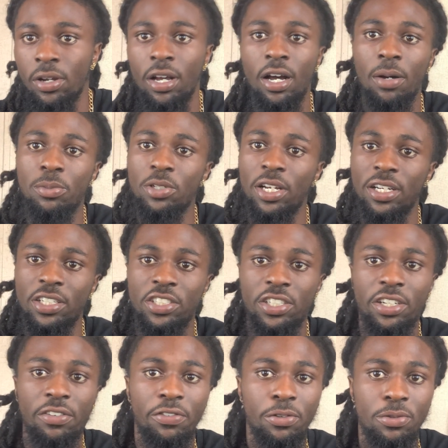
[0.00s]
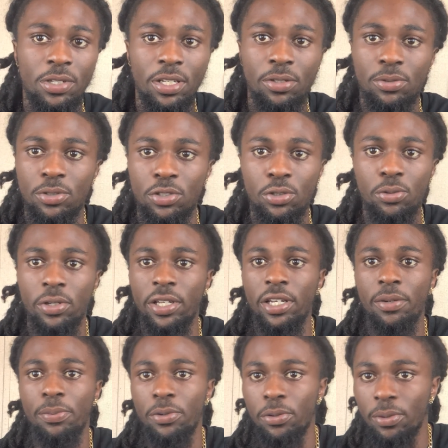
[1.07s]
I'm trying to share a few tips with you to
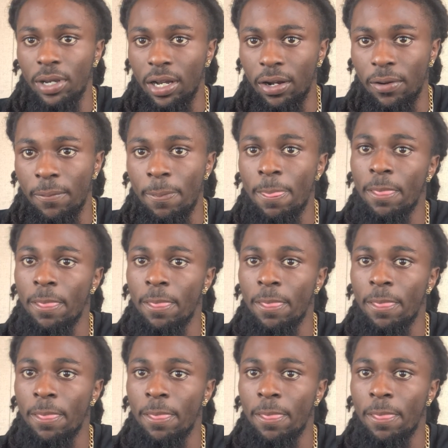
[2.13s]
help you out.